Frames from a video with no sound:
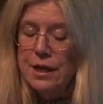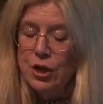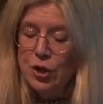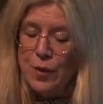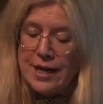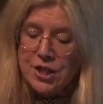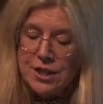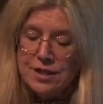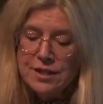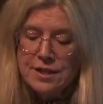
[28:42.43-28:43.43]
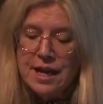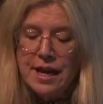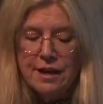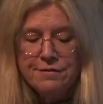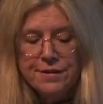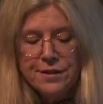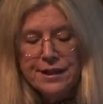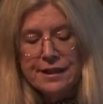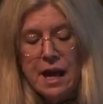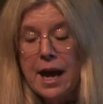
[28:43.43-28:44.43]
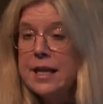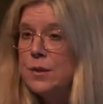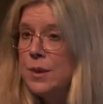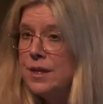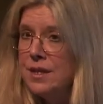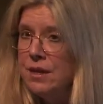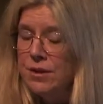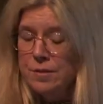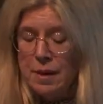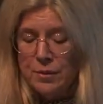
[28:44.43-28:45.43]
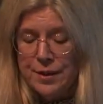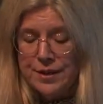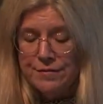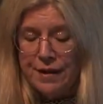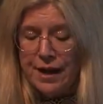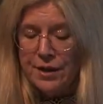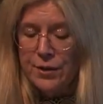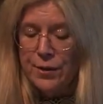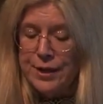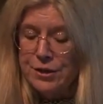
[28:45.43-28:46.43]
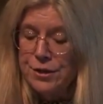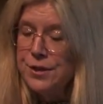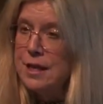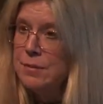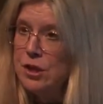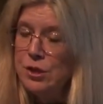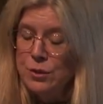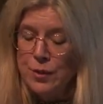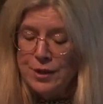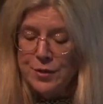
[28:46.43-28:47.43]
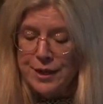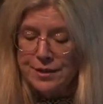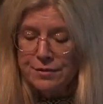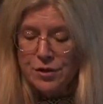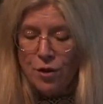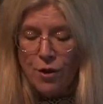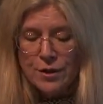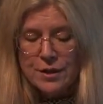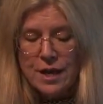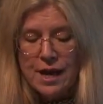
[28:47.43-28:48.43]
corrections and fill in lines when the singer's memories fail or introduce them to new renderings of songs,